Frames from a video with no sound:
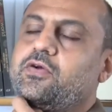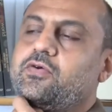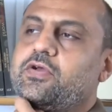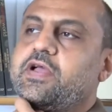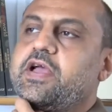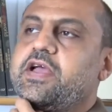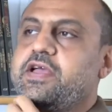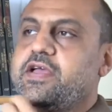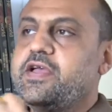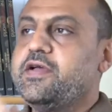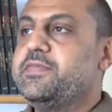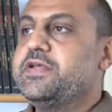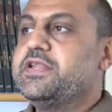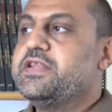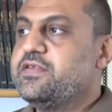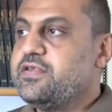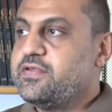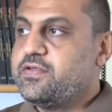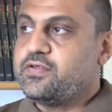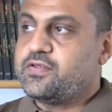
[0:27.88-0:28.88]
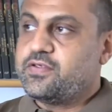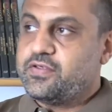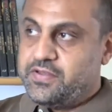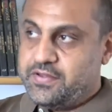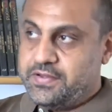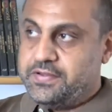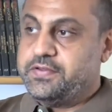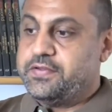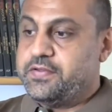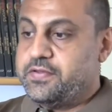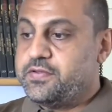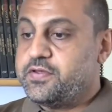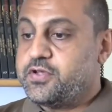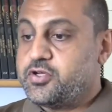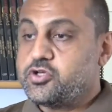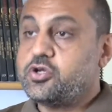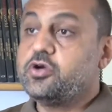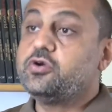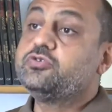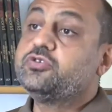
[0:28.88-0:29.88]
Okay, I mean, the
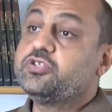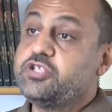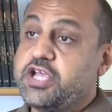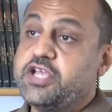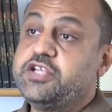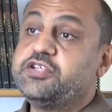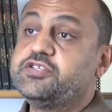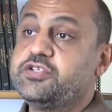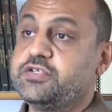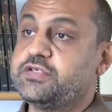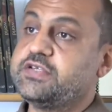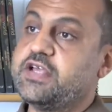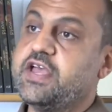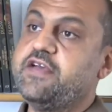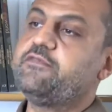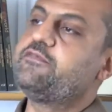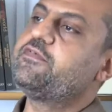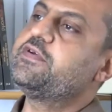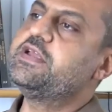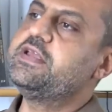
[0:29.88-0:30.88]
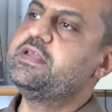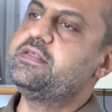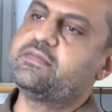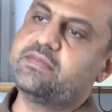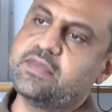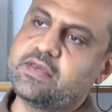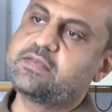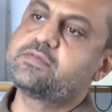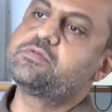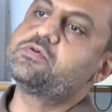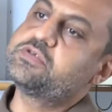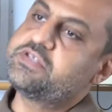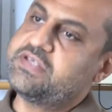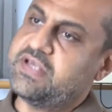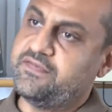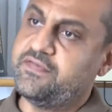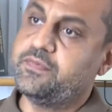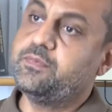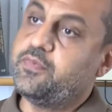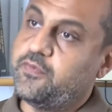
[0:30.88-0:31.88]
show changes every 6 or
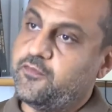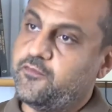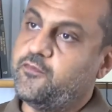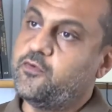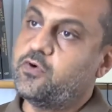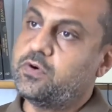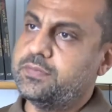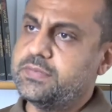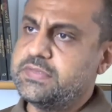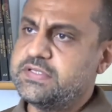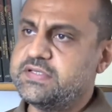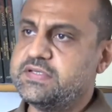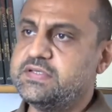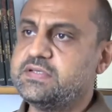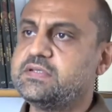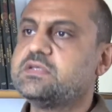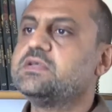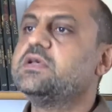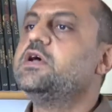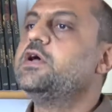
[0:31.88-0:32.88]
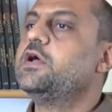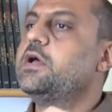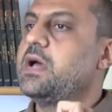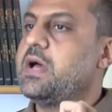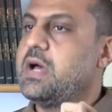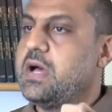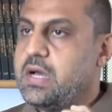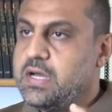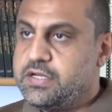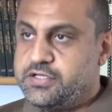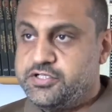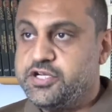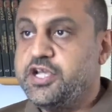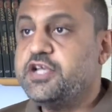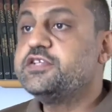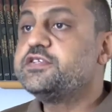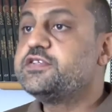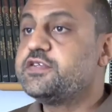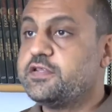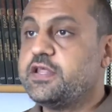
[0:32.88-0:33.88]
7 performances. I
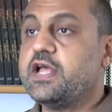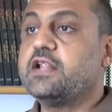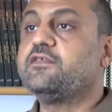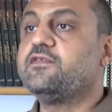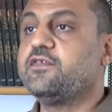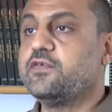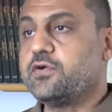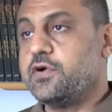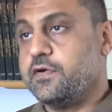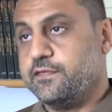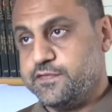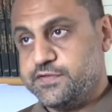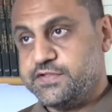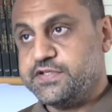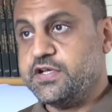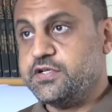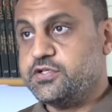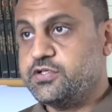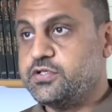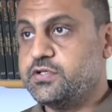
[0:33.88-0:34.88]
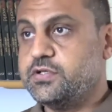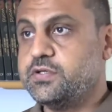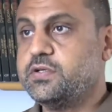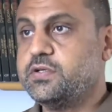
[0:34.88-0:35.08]
change the telephone conversation.